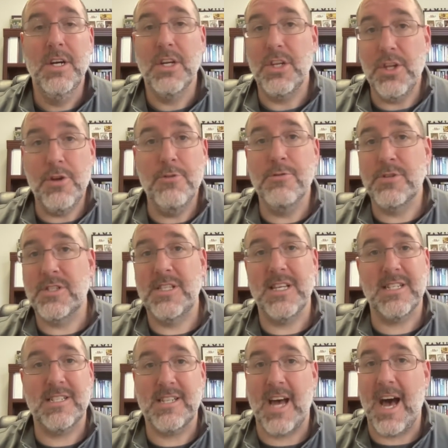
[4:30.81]
use
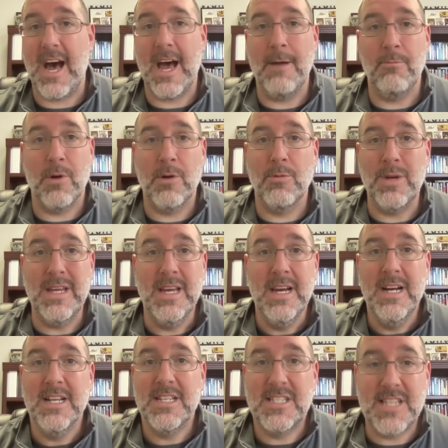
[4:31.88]
this time where we
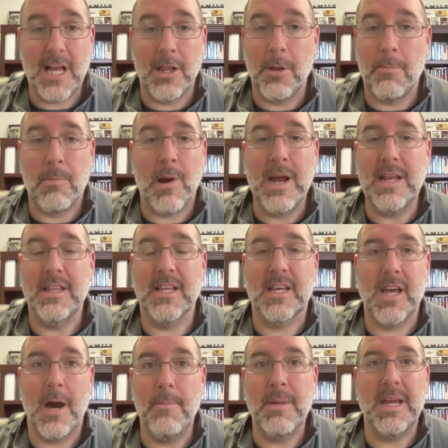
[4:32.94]
celebrate the
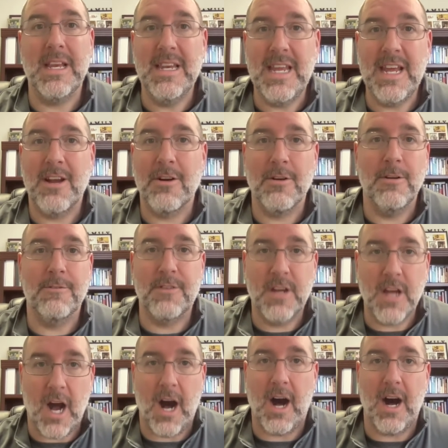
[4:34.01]
coming near of
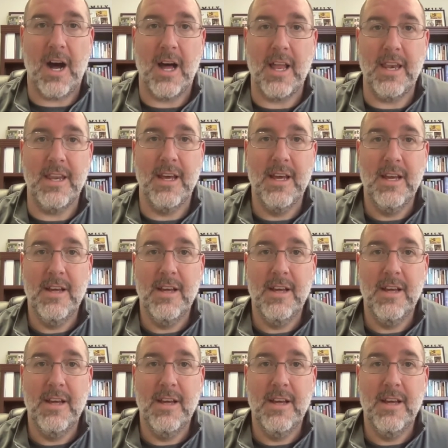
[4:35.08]
God